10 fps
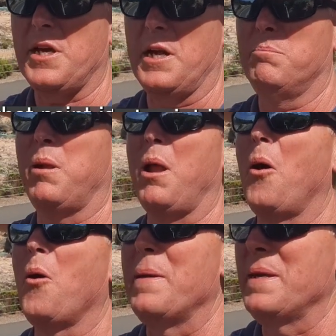it's going to
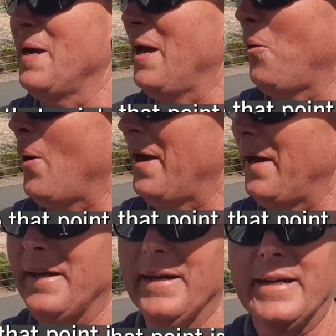blow me
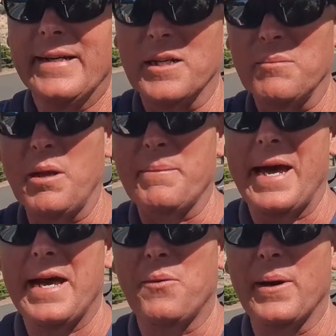away. Going to blow my
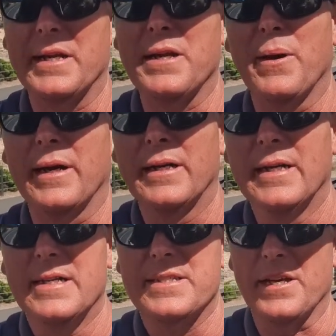hat away anyway.
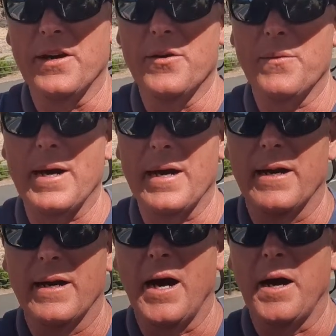So
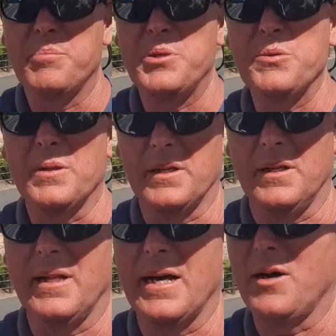a beaut little